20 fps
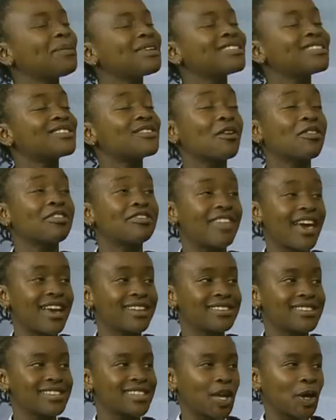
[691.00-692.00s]
it's not that
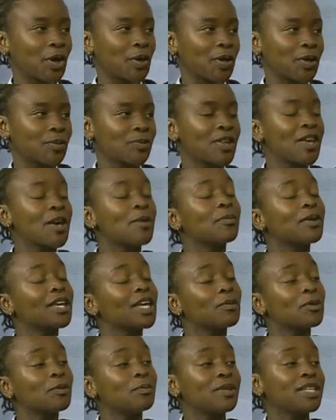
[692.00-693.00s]
scary, but
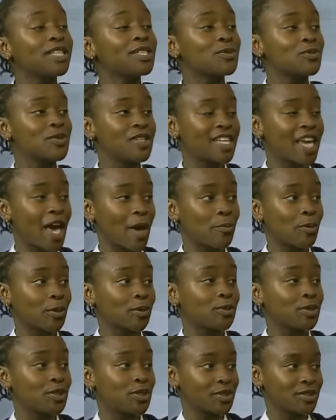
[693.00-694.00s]
can we please recap what
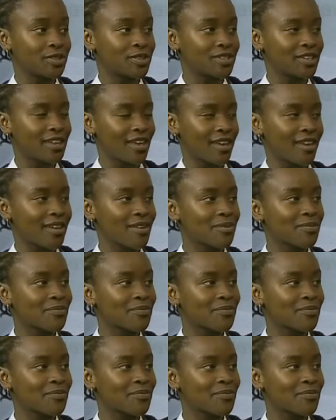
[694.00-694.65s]
we did today?